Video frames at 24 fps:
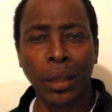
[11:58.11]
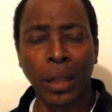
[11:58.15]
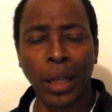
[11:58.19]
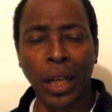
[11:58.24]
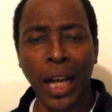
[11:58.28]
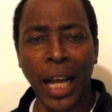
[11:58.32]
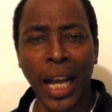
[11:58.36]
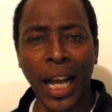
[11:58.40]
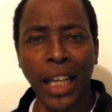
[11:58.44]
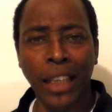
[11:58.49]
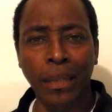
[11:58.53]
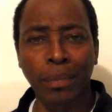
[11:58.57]

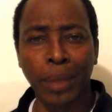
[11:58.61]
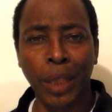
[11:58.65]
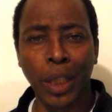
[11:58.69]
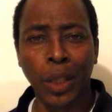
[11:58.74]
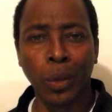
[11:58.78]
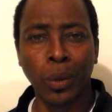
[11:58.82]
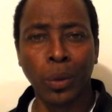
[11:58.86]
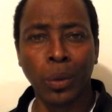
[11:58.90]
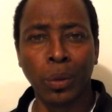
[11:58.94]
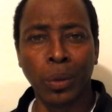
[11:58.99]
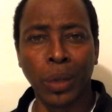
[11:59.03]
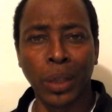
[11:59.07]
uh, ask me,
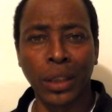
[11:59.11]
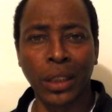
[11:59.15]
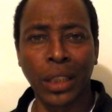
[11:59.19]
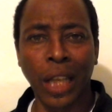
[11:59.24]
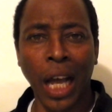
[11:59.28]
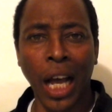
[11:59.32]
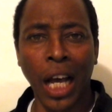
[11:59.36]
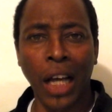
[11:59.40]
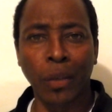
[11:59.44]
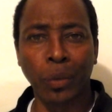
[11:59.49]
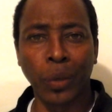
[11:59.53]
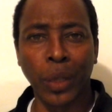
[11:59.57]
what's
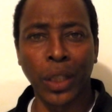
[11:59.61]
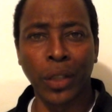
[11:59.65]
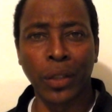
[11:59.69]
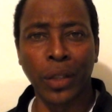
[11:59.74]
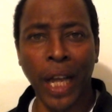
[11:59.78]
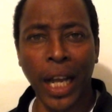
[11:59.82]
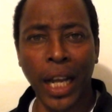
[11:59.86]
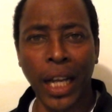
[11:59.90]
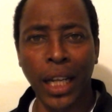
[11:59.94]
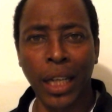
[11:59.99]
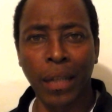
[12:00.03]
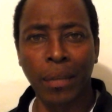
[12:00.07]
God's real
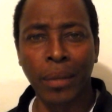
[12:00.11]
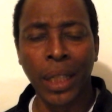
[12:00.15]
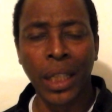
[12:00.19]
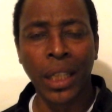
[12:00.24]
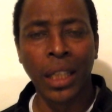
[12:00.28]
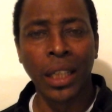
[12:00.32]
name?